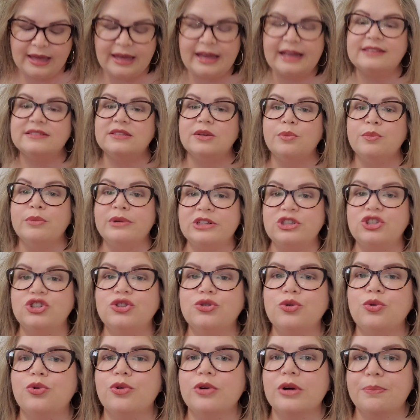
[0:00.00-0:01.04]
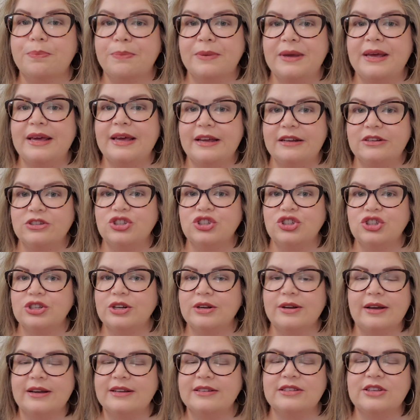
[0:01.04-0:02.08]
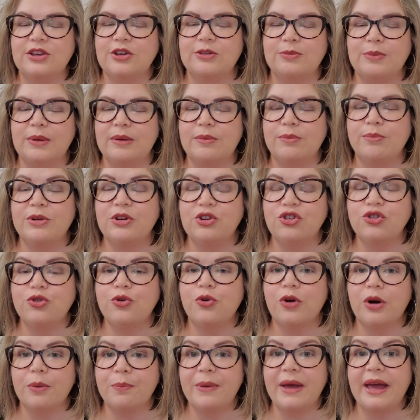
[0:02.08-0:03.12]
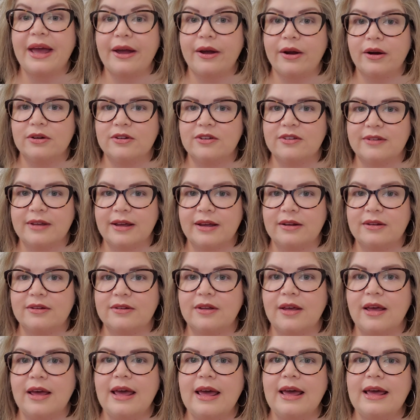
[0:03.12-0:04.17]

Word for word: It's a mature peach, excuse me, mature pear scent.